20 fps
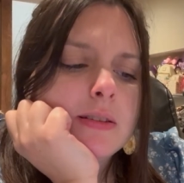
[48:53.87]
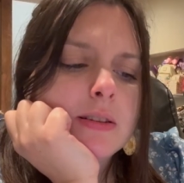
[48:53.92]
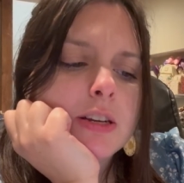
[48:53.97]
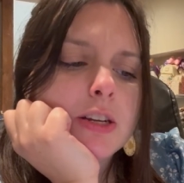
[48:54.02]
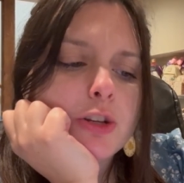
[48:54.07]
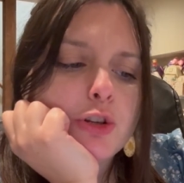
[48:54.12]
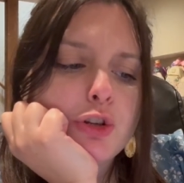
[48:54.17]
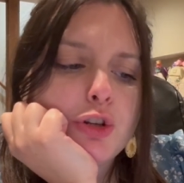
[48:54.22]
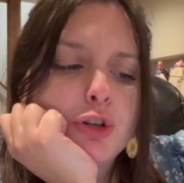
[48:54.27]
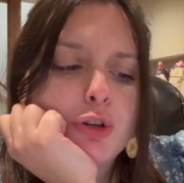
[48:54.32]

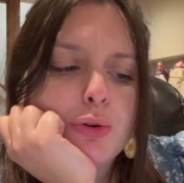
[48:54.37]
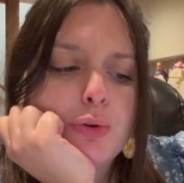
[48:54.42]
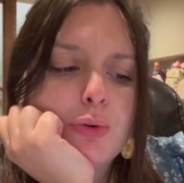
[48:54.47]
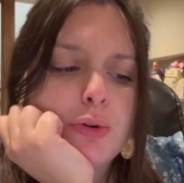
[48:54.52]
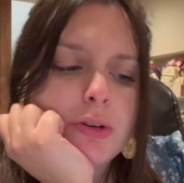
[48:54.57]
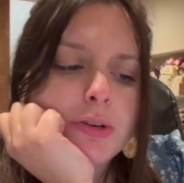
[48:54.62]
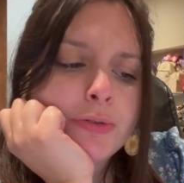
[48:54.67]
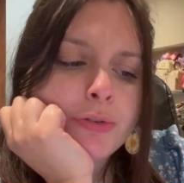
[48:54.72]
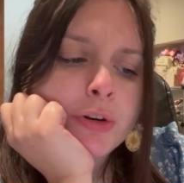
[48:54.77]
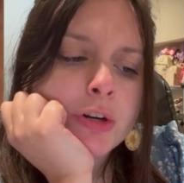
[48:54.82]
like 2
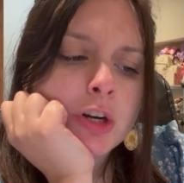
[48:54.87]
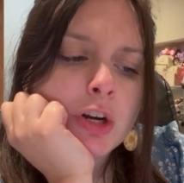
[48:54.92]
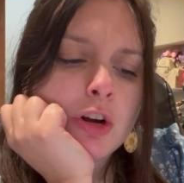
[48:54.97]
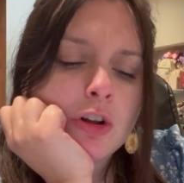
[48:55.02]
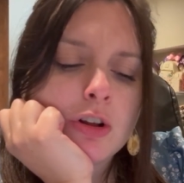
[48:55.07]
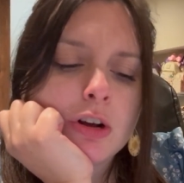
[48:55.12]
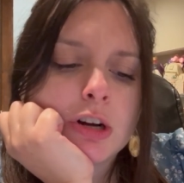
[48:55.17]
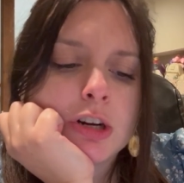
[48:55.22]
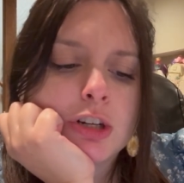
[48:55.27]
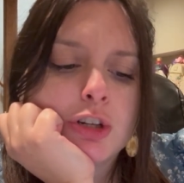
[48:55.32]
different
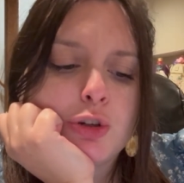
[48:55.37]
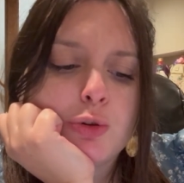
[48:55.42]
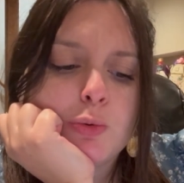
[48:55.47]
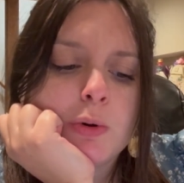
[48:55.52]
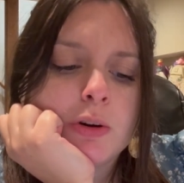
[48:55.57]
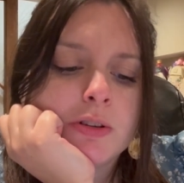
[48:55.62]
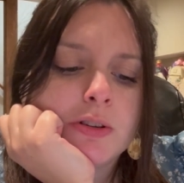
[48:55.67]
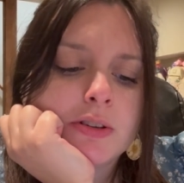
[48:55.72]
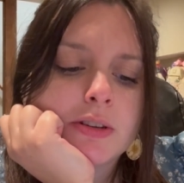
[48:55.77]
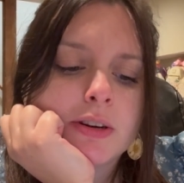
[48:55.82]
collage
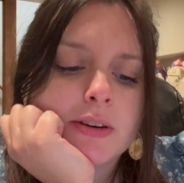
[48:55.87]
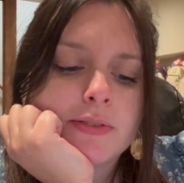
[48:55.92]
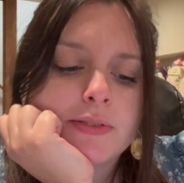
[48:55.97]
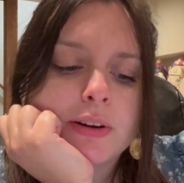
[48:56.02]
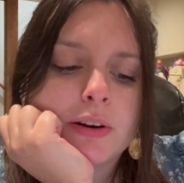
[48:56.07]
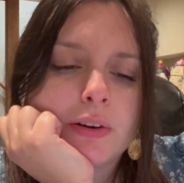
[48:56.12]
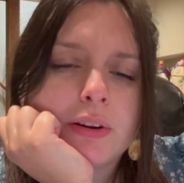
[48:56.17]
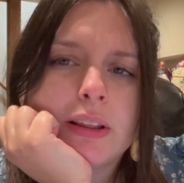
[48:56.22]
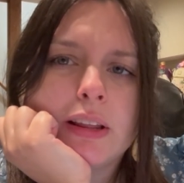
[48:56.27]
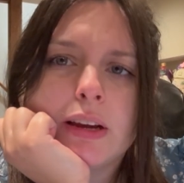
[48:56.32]
ones that are
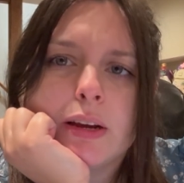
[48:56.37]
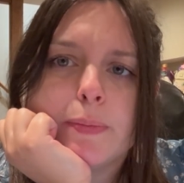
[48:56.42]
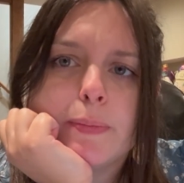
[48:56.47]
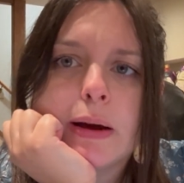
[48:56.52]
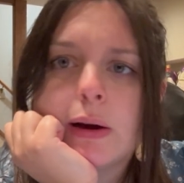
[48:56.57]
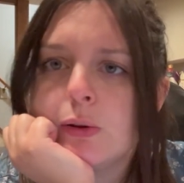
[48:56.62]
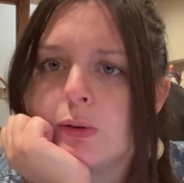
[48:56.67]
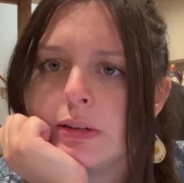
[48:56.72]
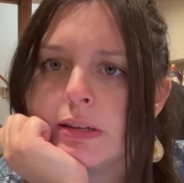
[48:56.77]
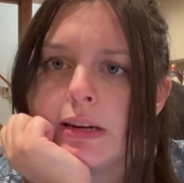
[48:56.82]
very like
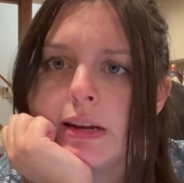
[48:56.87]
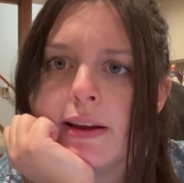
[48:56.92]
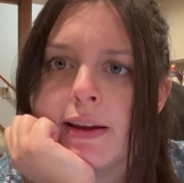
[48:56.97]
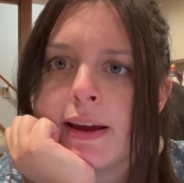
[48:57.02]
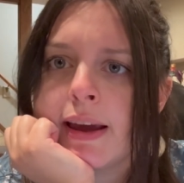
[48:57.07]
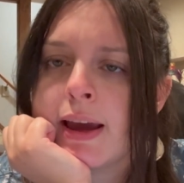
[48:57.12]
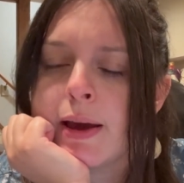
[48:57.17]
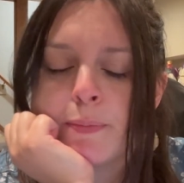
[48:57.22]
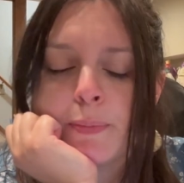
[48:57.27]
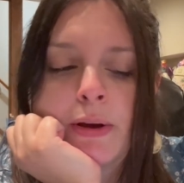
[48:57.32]
mountainy
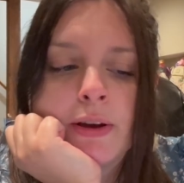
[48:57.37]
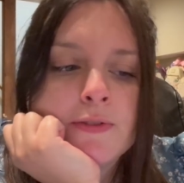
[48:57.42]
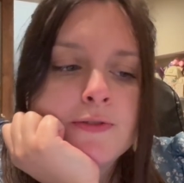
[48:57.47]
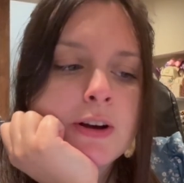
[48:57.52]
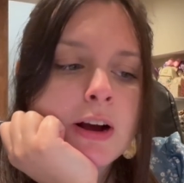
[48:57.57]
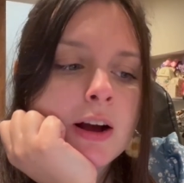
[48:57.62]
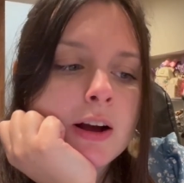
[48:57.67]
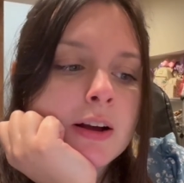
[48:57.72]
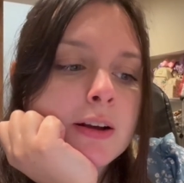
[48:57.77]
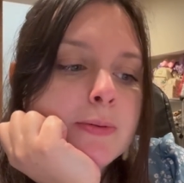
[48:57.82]
camping
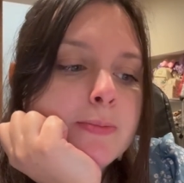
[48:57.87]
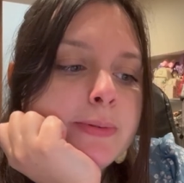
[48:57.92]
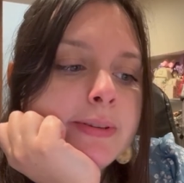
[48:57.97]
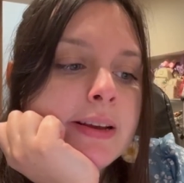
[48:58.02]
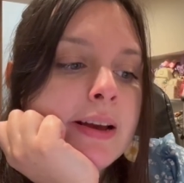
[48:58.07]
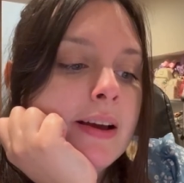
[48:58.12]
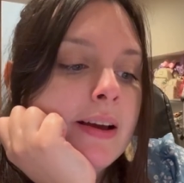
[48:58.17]
vibes.